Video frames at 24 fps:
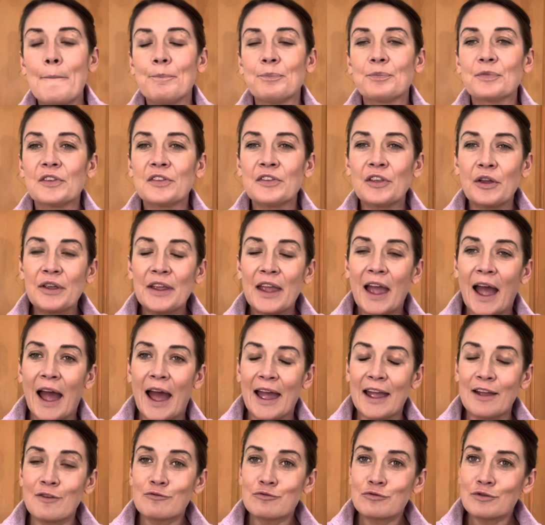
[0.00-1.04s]
So
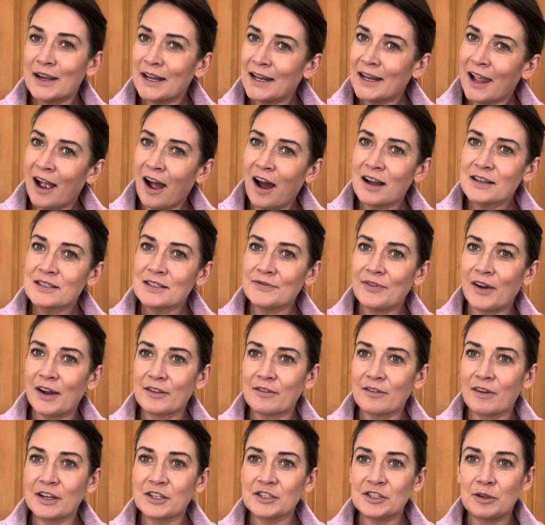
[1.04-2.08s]
yeah, really hard to find
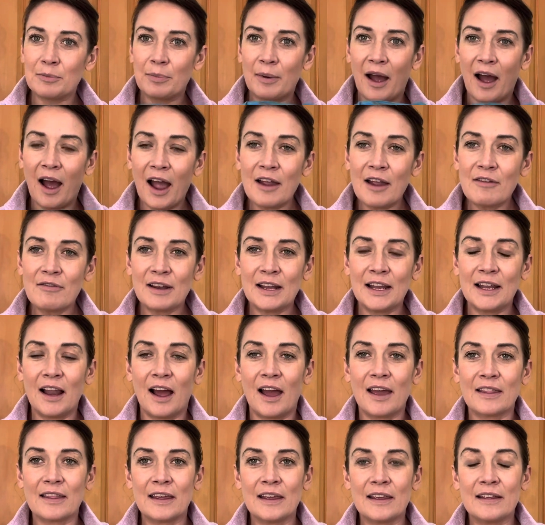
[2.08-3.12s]
the right shoe, but I really
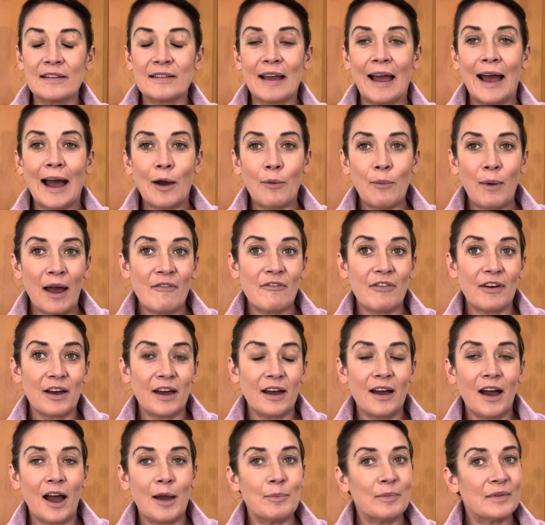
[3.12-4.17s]
like these. However,
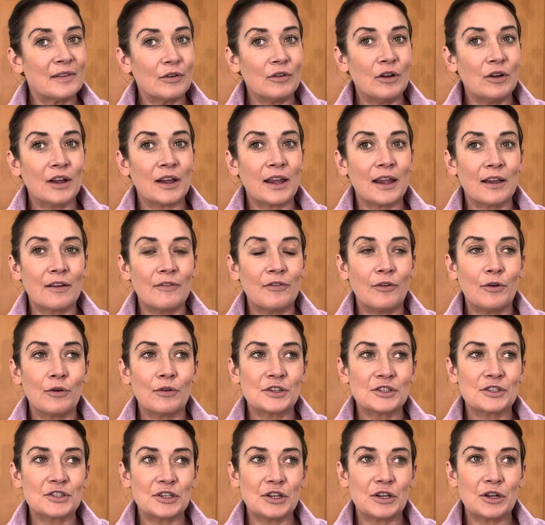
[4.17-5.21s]
I'm still looking for
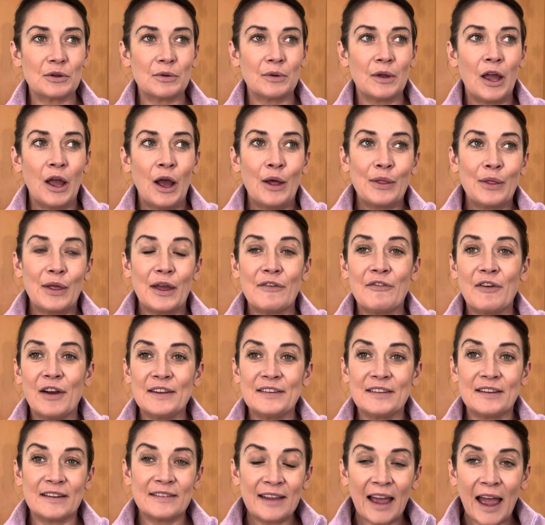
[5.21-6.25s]
a shoe that if I
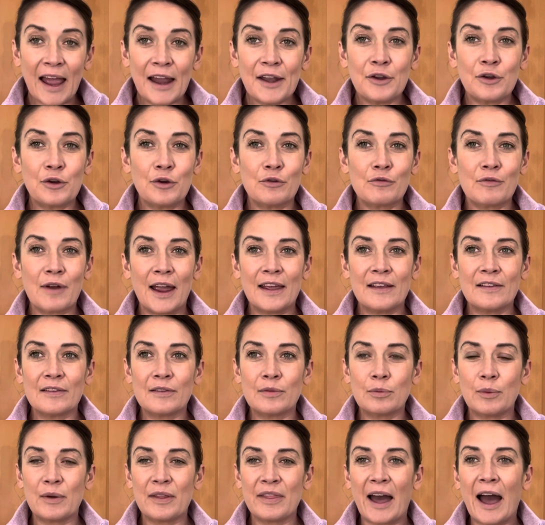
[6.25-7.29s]
did a technical
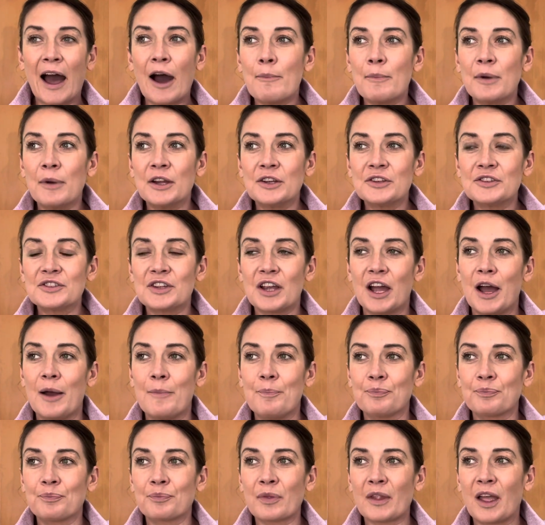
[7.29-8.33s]
race without much,
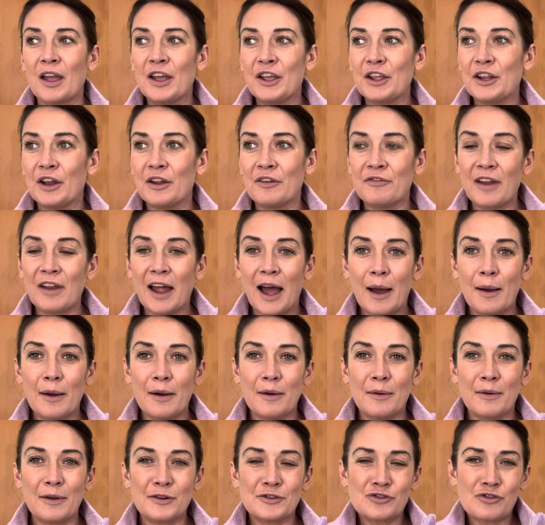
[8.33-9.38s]
flat
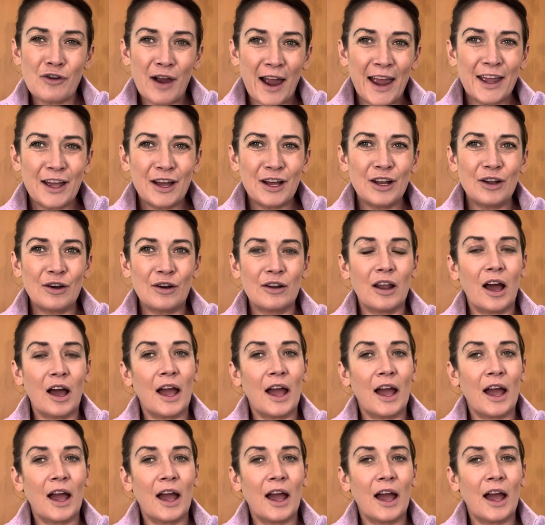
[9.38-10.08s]
trail or